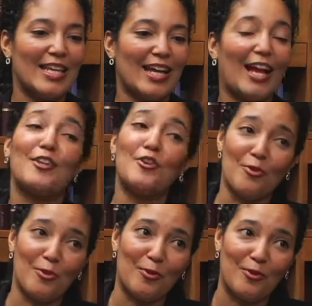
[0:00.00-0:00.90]
I
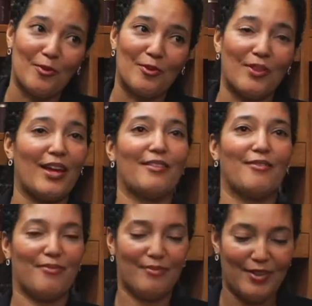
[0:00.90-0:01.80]
knew that
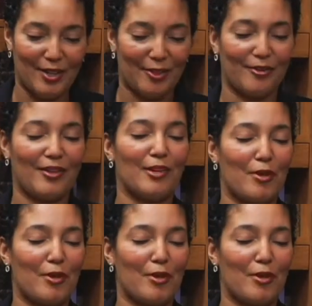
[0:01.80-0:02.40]
their